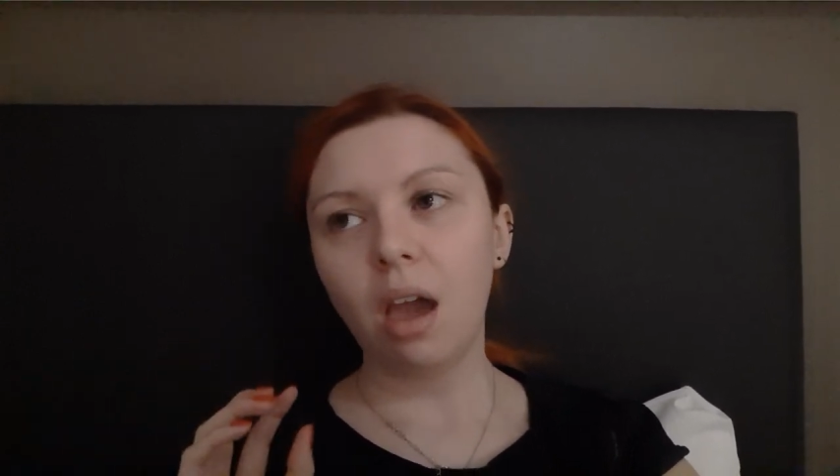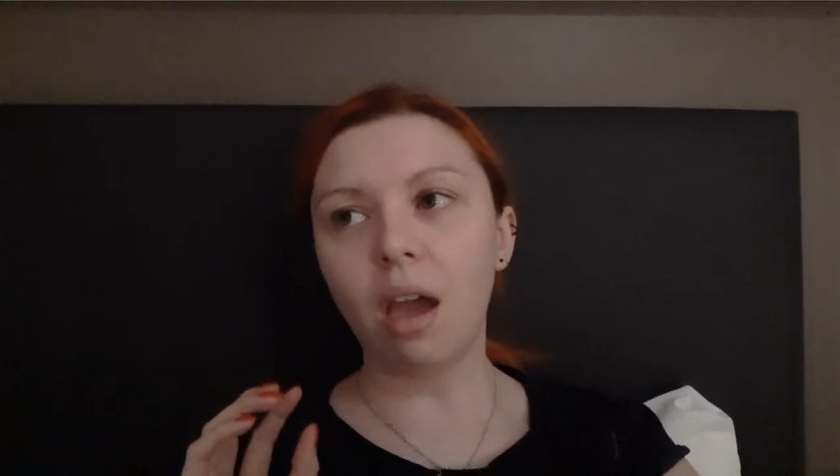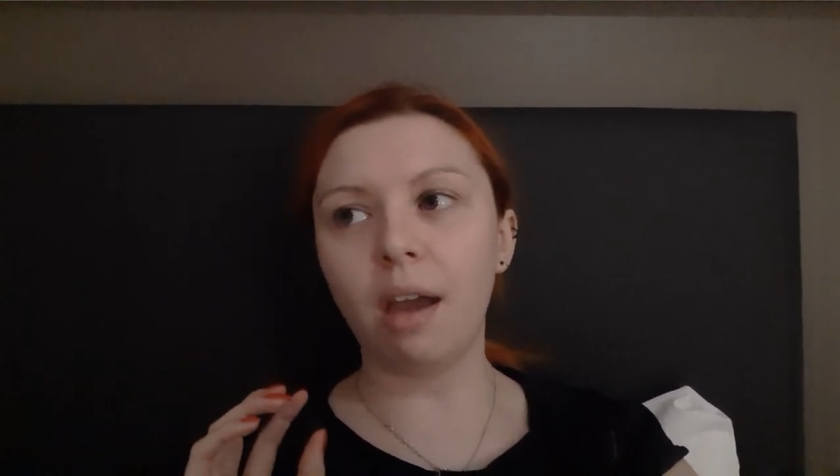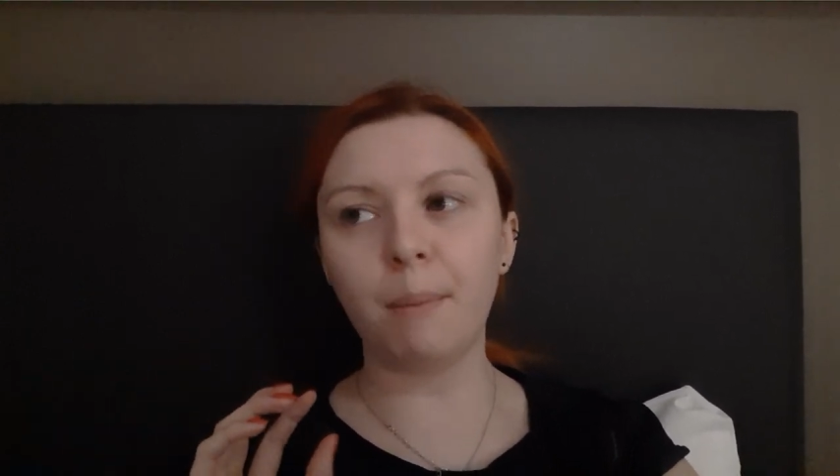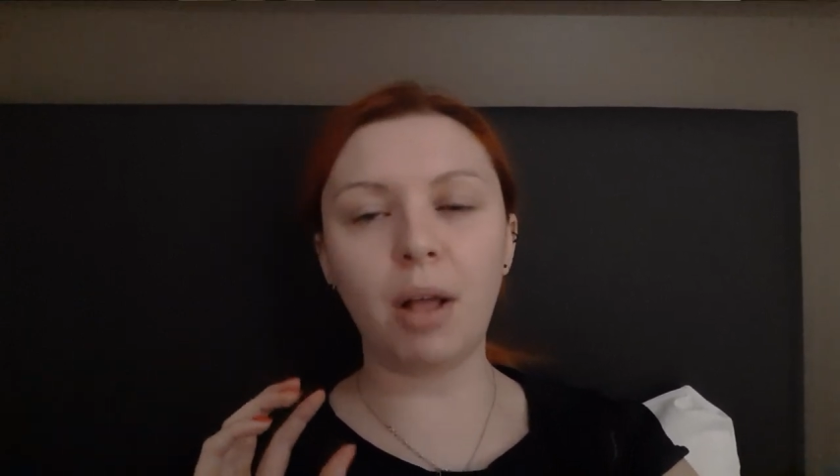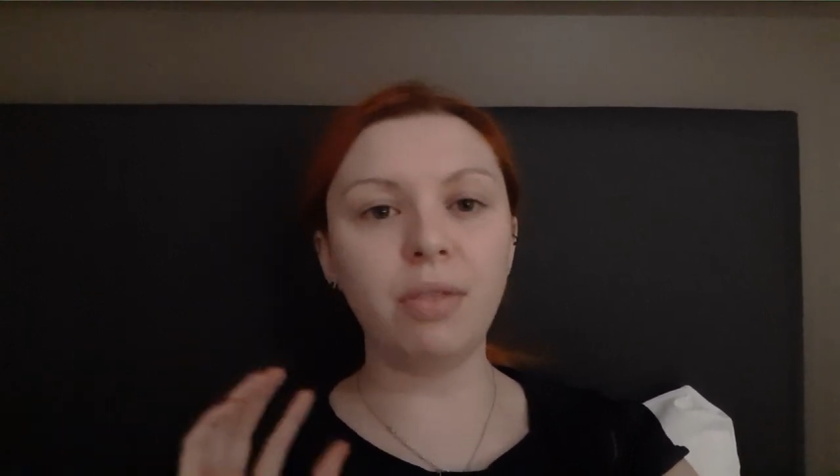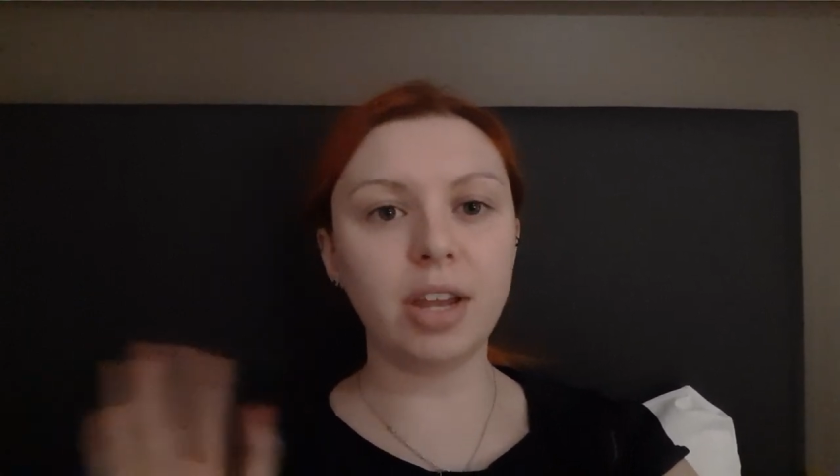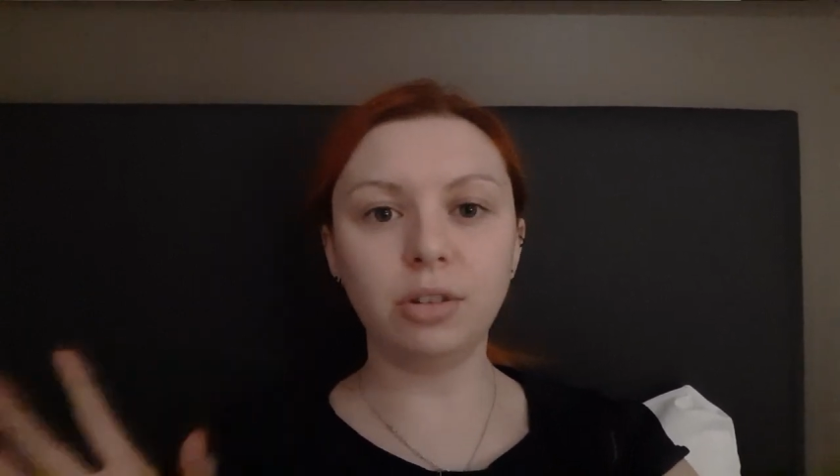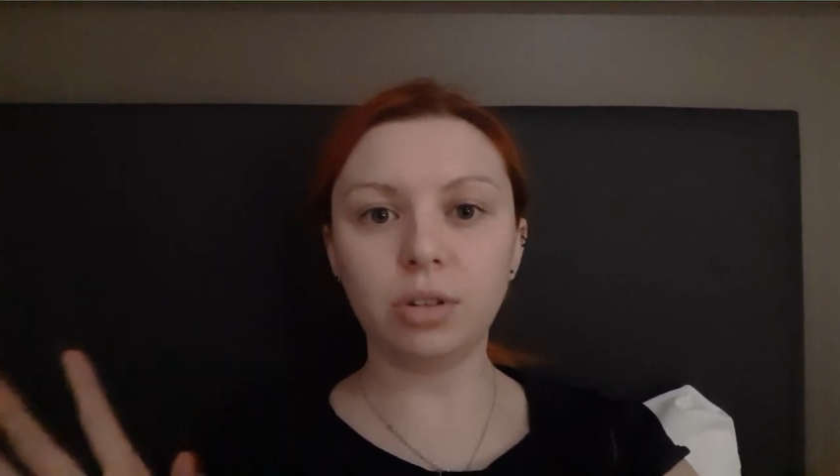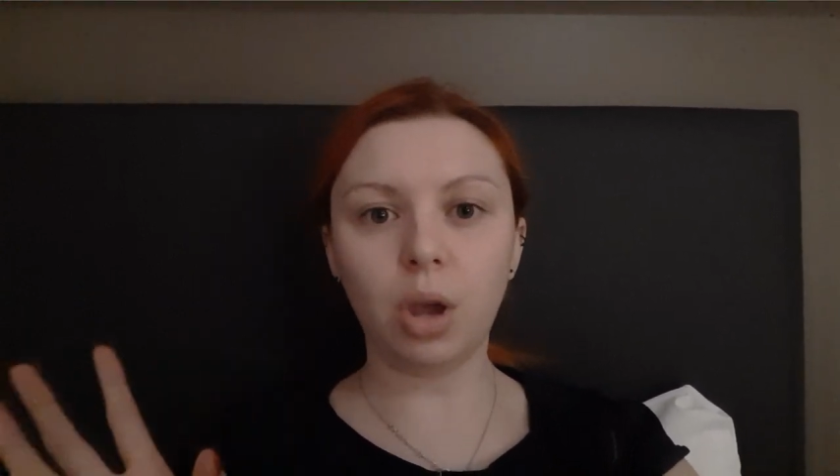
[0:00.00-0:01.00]
and
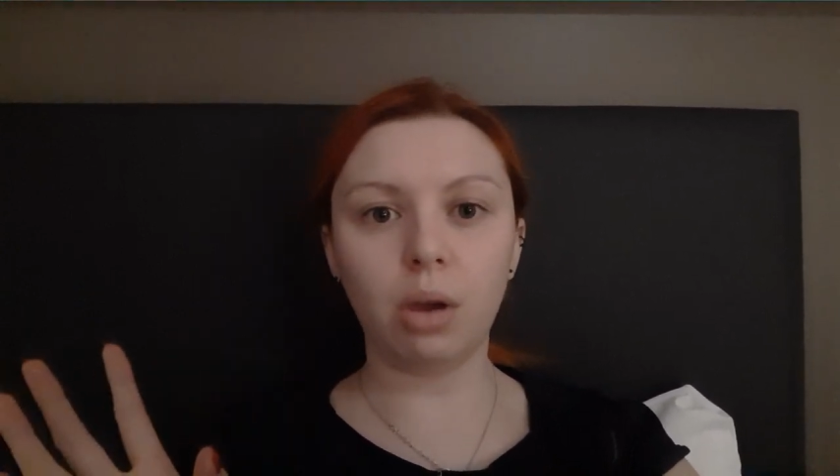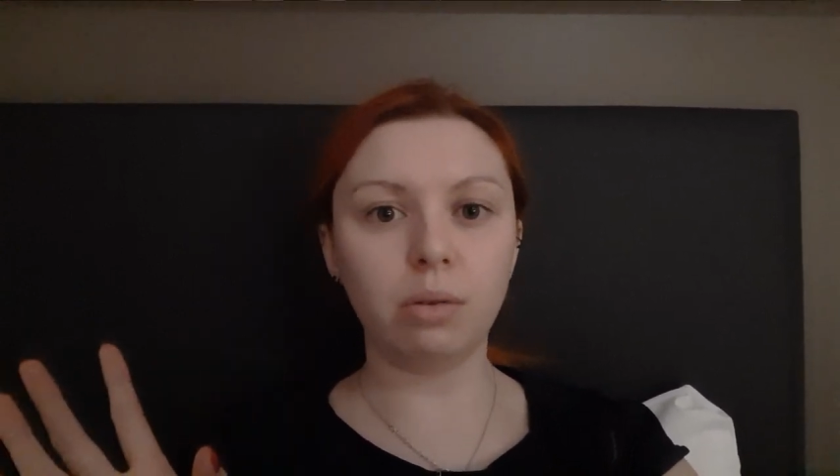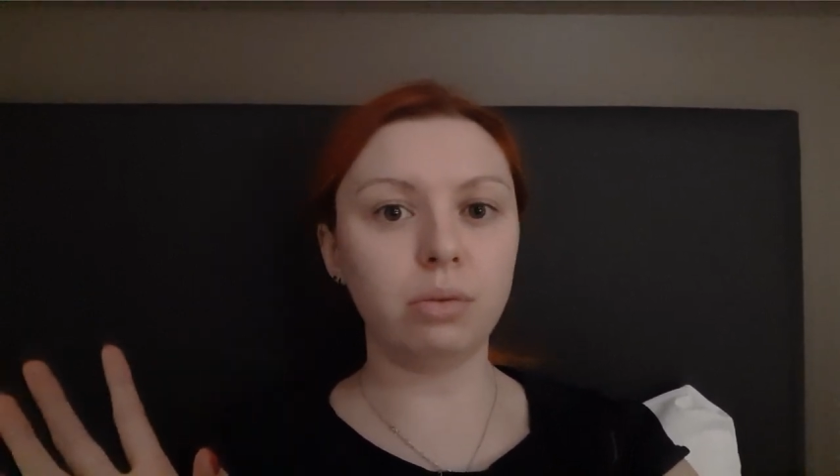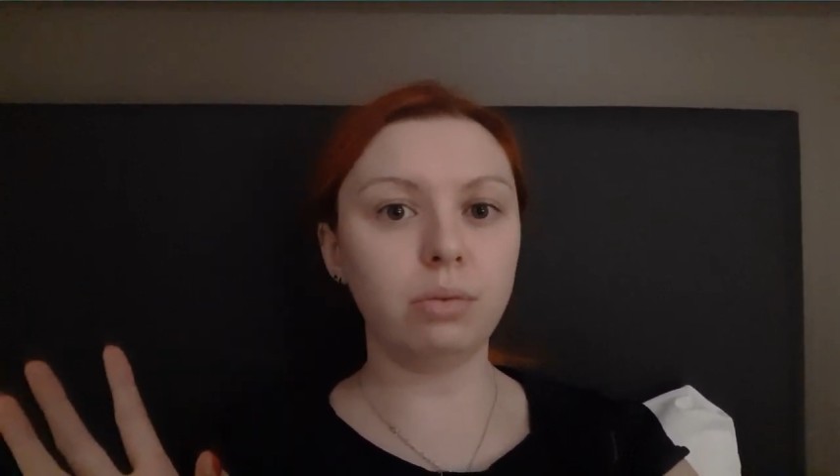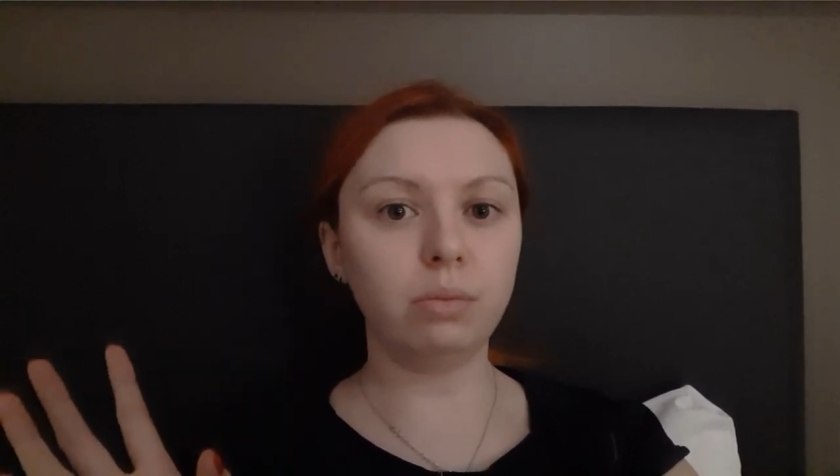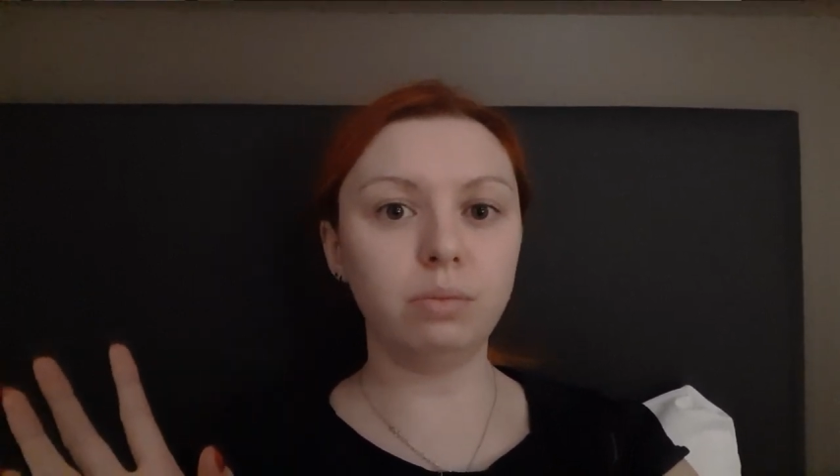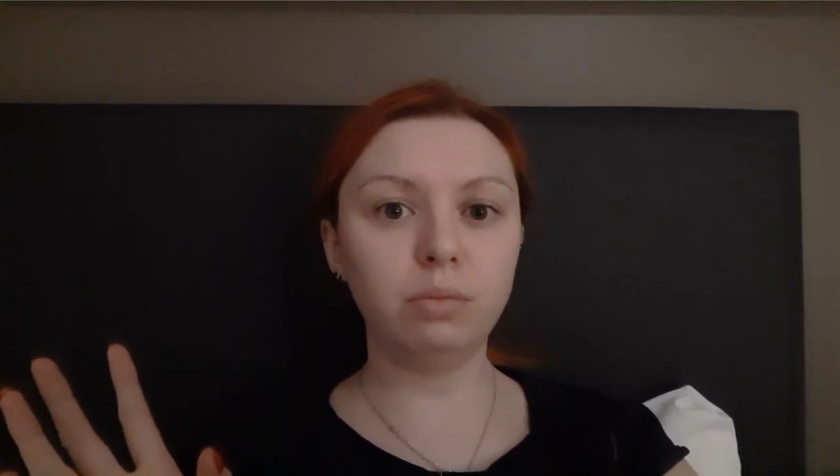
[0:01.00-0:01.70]
then just go